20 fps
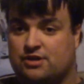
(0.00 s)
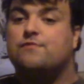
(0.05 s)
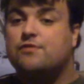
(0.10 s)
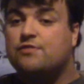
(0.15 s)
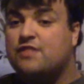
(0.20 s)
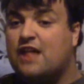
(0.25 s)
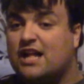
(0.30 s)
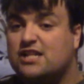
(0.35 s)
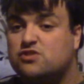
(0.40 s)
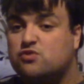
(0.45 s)

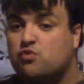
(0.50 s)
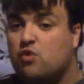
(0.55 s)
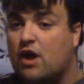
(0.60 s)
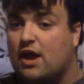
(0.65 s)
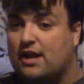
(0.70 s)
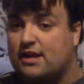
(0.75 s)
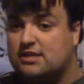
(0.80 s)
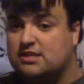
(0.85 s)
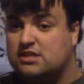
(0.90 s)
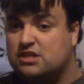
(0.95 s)
That's
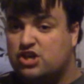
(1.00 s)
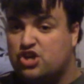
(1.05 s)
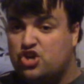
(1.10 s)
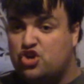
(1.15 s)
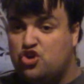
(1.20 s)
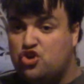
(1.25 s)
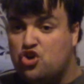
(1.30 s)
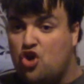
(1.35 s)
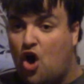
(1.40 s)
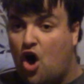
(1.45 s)
right,
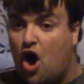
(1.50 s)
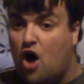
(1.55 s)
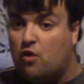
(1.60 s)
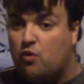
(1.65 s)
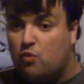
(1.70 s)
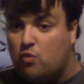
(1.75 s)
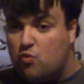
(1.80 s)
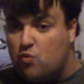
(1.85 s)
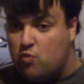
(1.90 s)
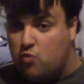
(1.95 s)

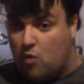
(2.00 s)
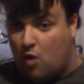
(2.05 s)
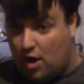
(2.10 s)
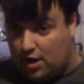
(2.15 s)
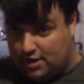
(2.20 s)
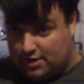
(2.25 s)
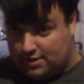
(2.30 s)
not 1.